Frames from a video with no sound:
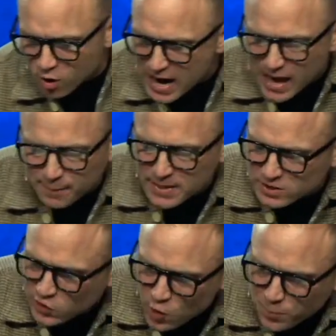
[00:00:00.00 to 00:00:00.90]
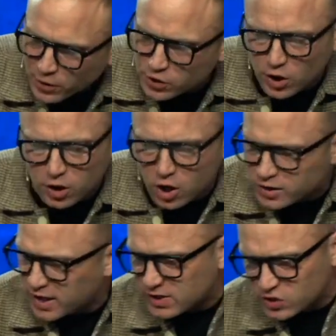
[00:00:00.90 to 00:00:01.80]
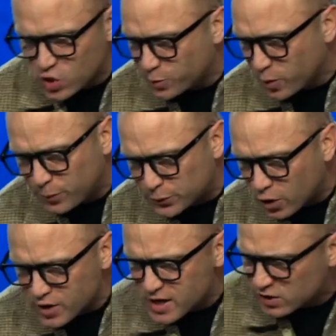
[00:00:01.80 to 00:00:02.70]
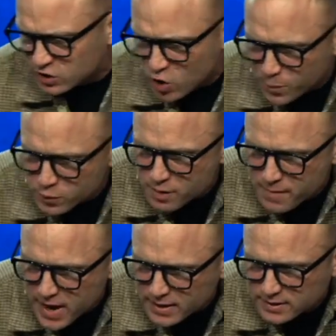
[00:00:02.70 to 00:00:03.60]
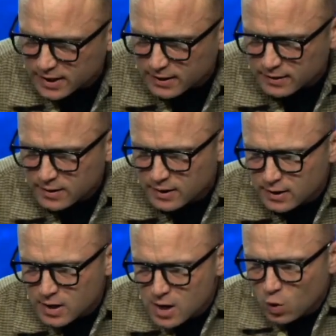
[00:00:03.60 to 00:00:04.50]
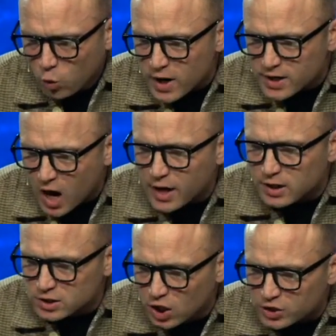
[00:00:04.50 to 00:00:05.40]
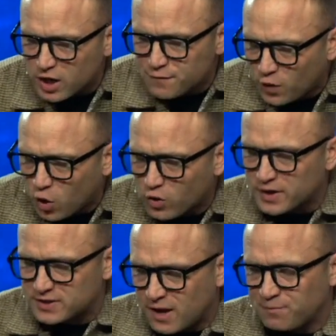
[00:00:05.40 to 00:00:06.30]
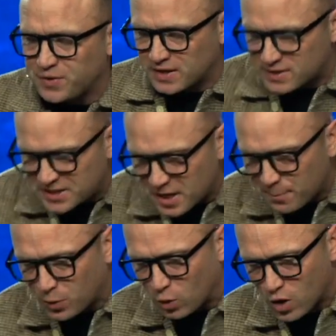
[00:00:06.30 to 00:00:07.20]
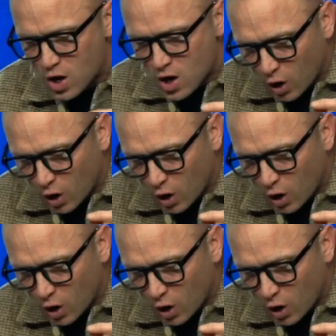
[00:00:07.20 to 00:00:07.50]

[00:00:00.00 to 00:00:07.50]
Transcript: You don't got to be super good looking, super brilliant, super amazing. What God is looking for is something simple,